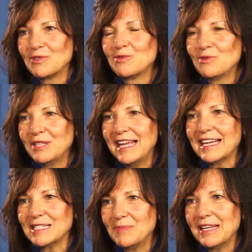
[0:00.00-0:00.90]
truly
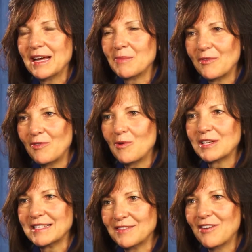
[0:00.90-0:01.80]
has become a
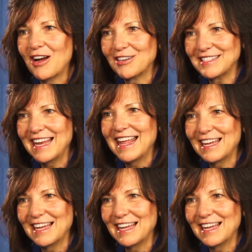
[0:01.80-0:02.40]
focus of ours at